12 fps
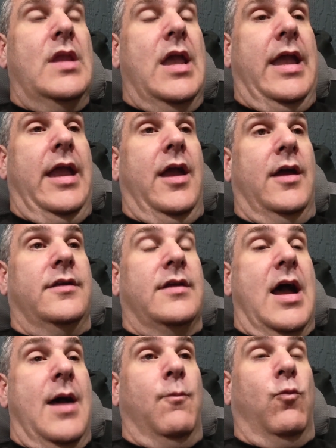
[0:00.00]
And
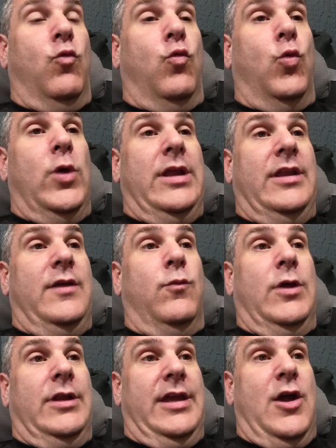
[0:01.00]
I'm really,
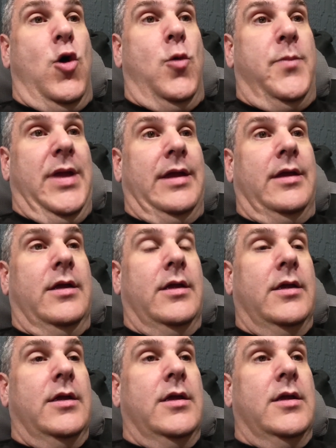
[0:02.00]
really hoping
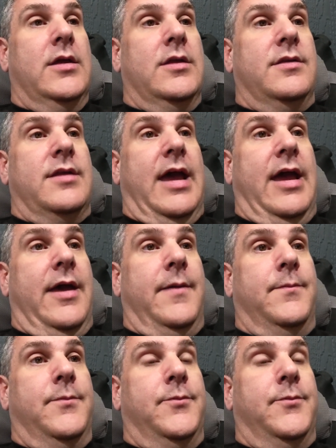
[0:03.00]
that